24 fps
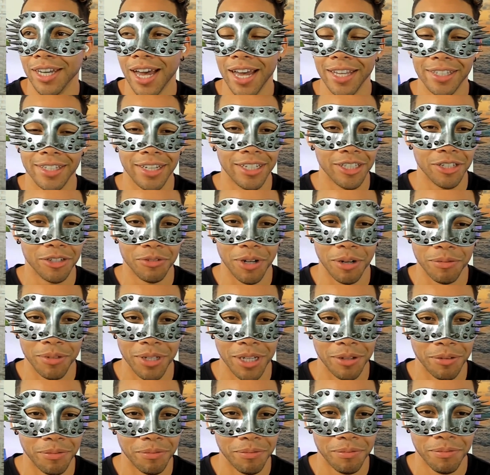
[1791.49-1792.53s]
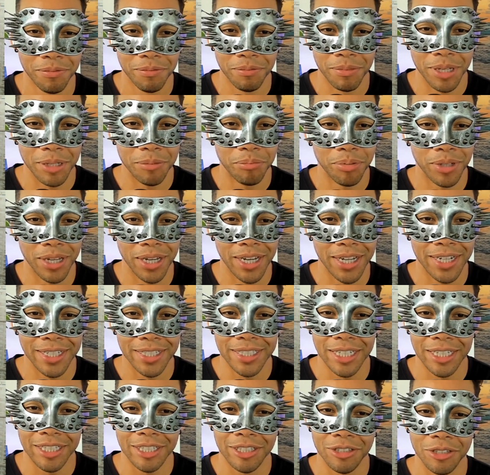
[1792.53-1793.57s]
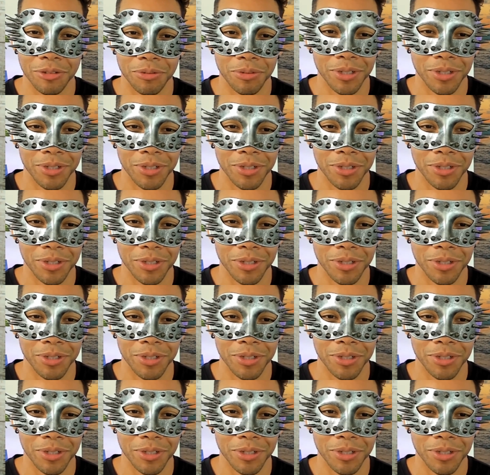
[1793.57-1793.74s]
I had to interrupt him mid play, and I was like, dude,